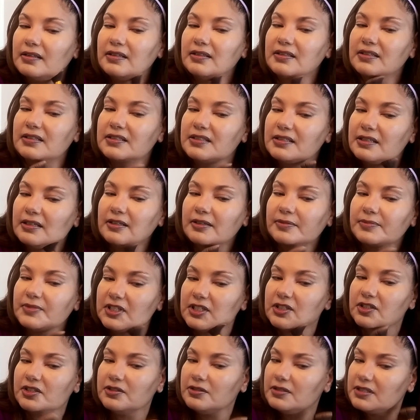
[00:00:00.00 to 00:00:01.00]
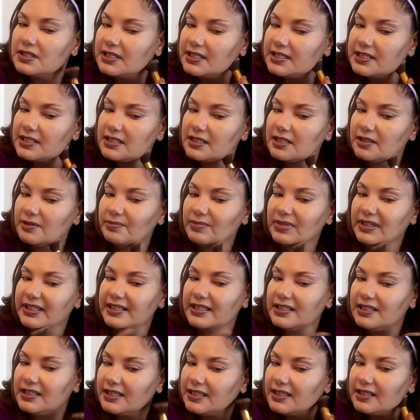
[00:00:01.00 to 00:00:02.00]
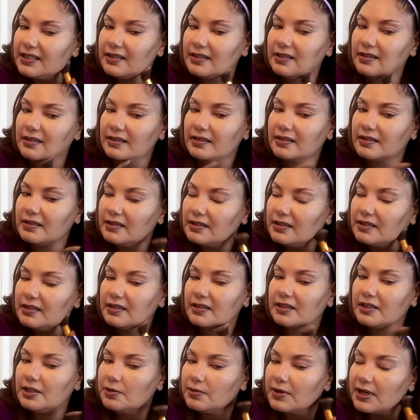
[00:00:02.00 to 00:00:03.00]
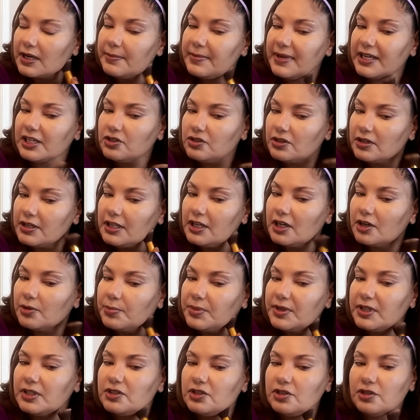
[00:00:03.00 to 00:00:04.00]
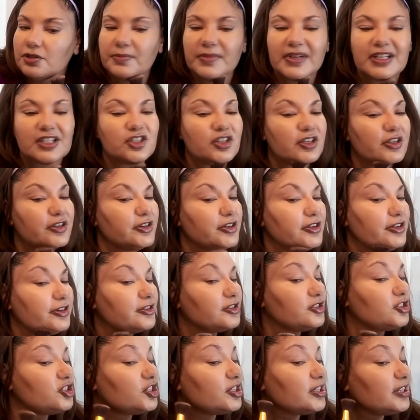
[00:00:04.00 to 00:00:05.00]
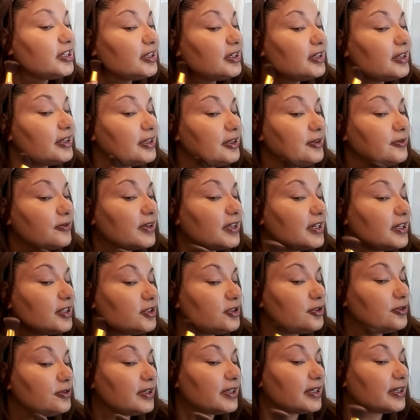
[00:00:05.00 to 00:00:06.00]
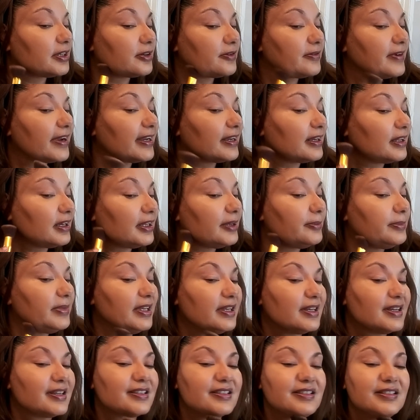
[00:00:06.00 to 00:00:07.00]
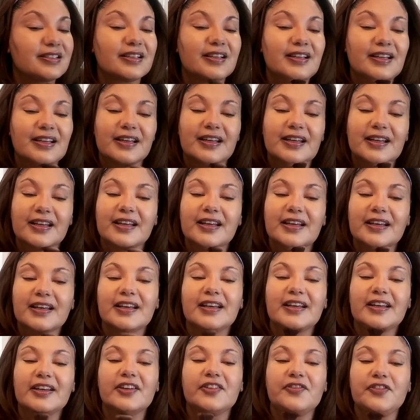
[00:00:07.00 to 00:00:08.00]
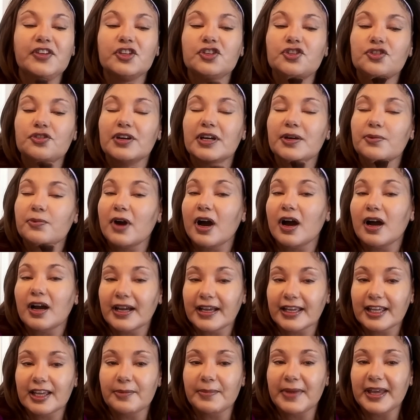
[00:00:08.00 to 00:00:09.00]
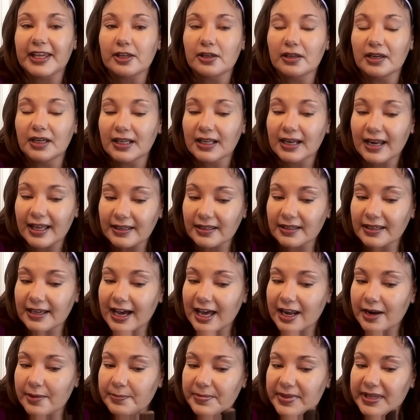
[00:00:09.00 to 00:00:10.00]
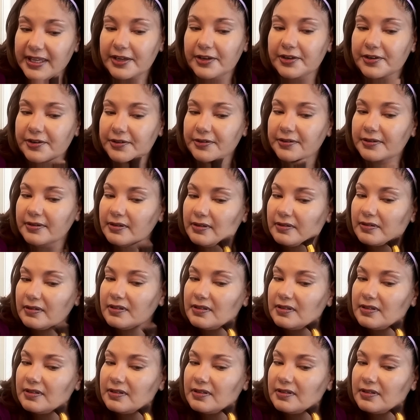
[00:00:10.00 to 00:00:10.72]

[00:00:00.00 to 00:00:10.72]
And so I'm just using this to blend it. You want to make sure you don't put too much under your chin, and you want to do it correctly, because if you do it wrong, it can make you look like you got a beard.